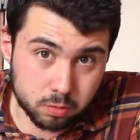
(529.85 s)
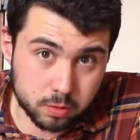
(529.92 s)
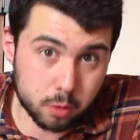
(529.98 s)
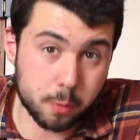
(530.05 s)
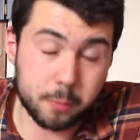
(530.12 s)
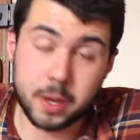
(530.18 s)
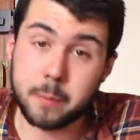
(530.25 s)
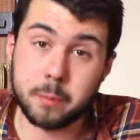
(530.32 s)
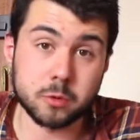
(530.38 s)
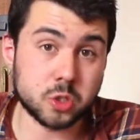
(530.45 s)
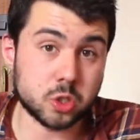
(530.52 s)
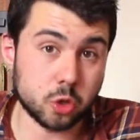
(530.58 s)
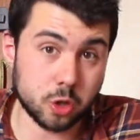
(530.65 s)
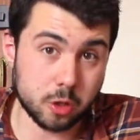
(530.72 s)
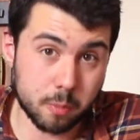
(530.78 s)
There were people
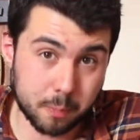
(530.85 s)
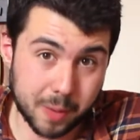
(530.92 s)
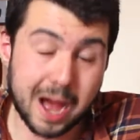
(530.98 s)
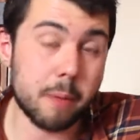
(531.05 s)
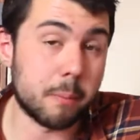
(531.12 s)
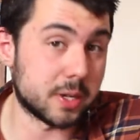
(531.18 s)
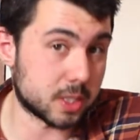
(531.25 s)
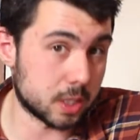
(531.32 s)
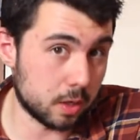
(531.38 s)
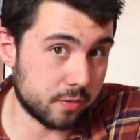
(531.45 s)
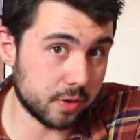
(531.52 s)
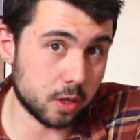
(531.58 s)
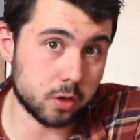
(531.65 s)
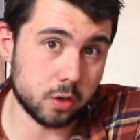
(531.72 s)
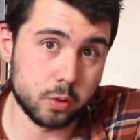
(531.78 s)
stood at the back, myself
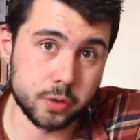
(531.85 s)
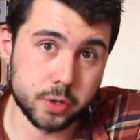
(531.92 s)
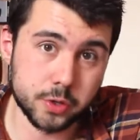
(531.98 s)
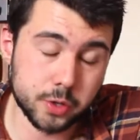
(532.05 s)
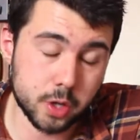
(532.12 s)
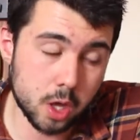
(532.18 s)
included.